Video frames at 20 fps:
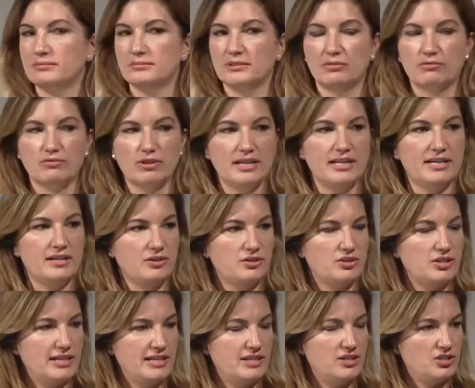And really
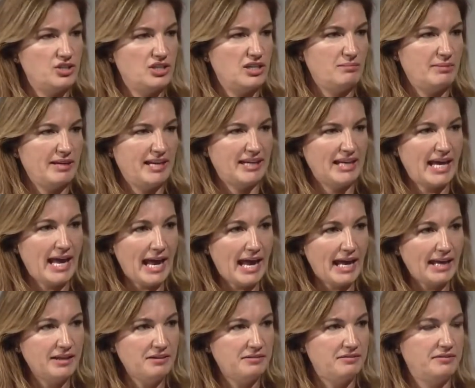good leadership in
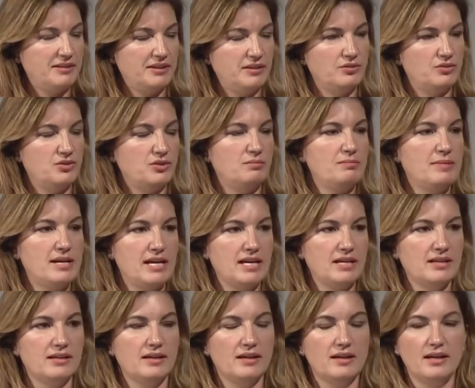any field, to
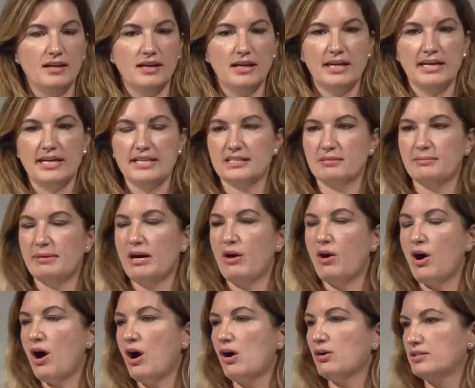me, is about
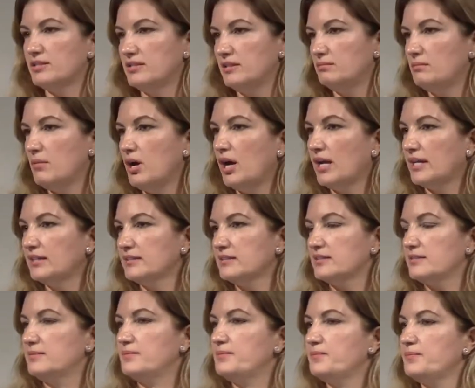hearts and minds.